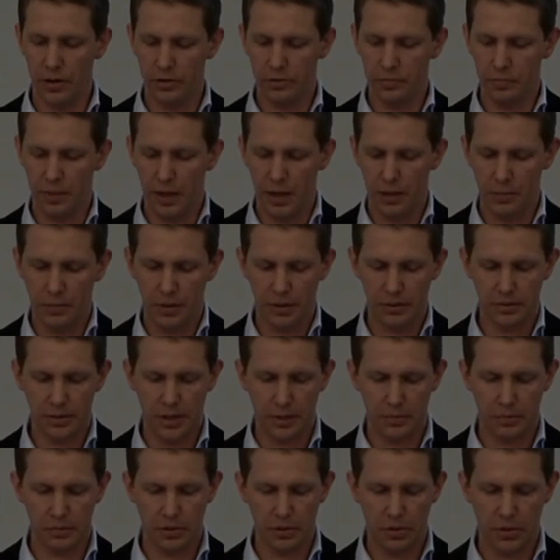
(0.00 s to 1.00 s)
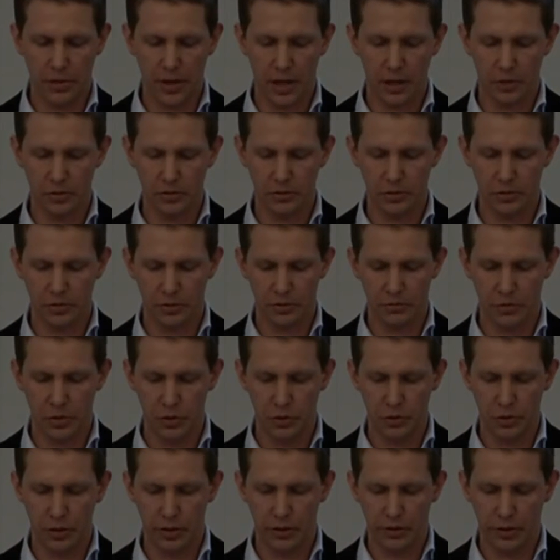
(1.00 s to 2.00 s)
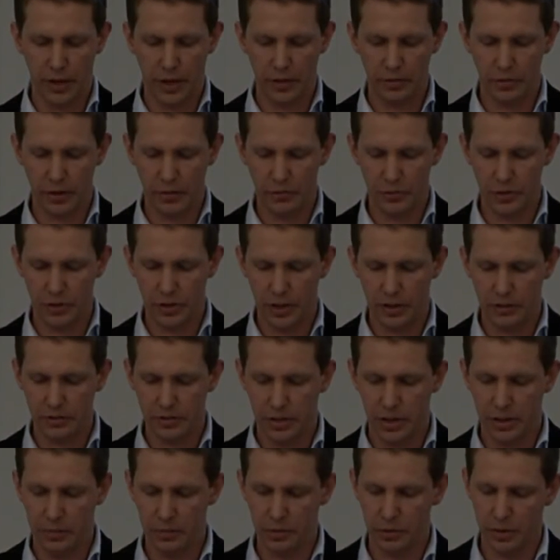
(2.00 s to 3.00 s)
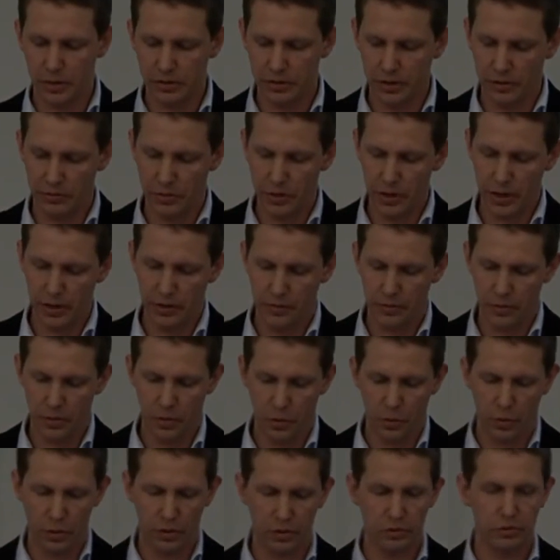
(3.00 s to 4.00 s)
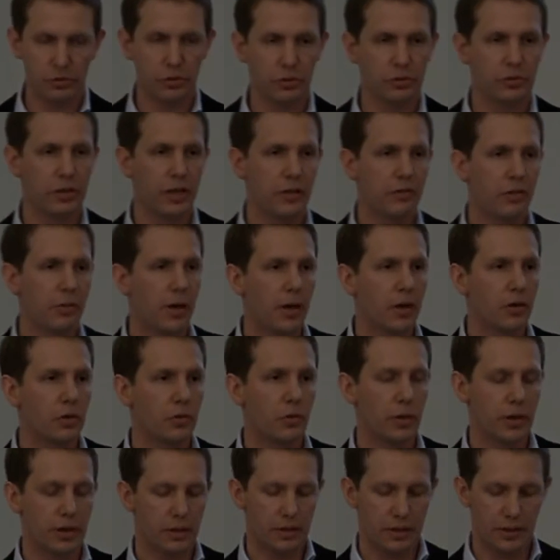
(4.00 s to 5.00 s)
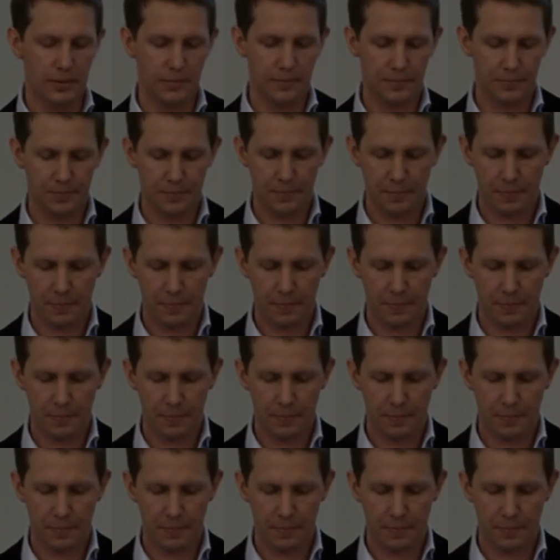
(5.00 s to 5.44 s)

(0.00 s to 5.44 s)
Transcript: Whereas Malmö accepts thousands of newly arrived refugees and immigrants every year, orders receive about 20.